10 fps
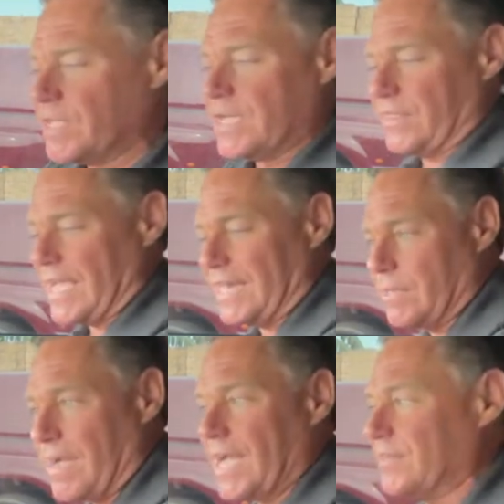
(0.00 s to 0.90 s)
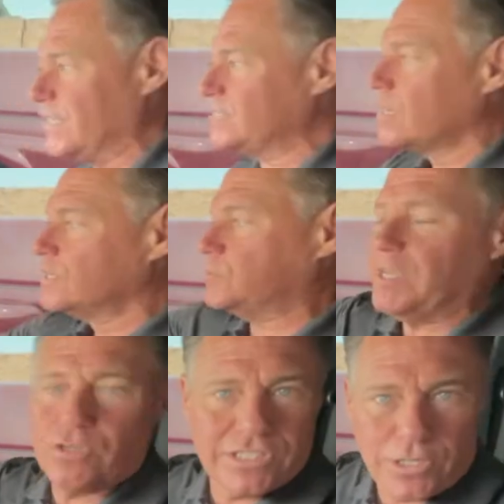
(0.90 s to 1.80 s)
And the idea behind this
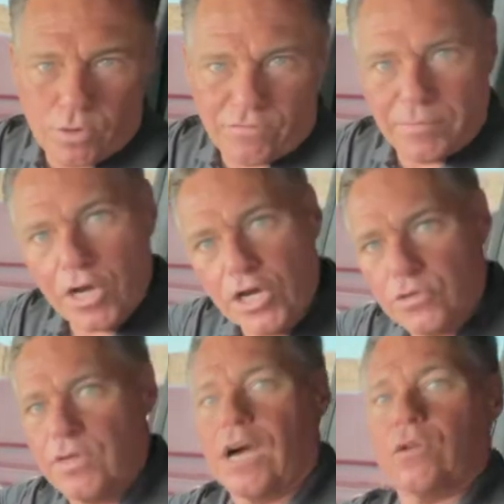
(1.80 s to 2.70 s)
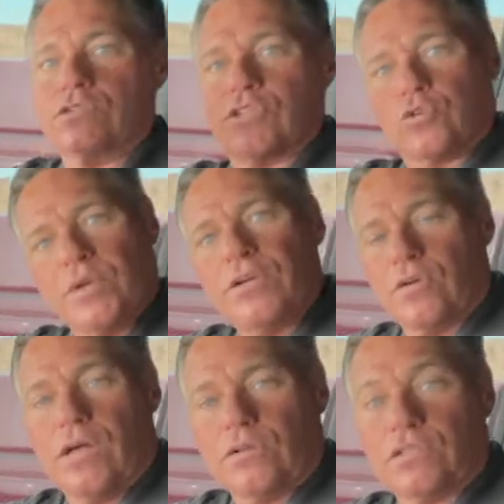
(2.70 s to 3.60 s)
speakers anywhere from $100 to $300